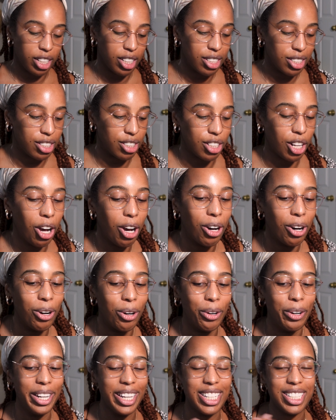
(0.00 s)

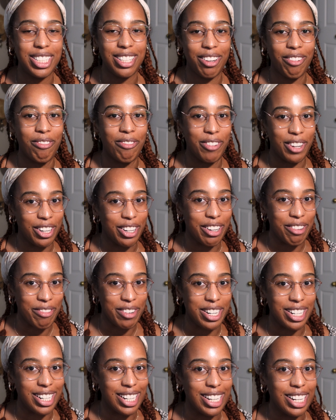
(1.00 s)
So it's a very,
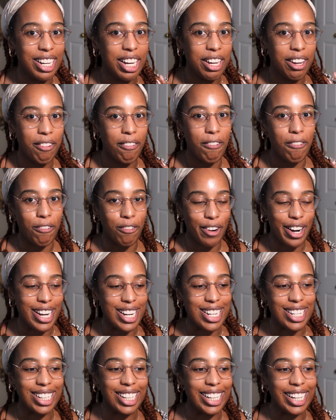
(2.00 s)
very
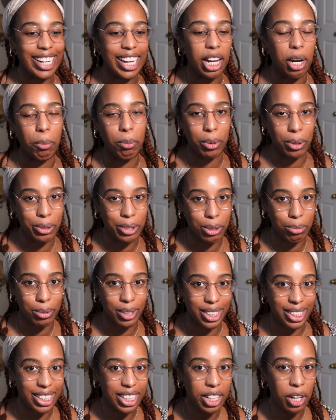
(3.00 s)
friendly and
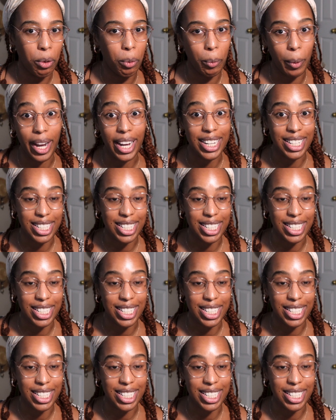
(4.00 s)
approachable way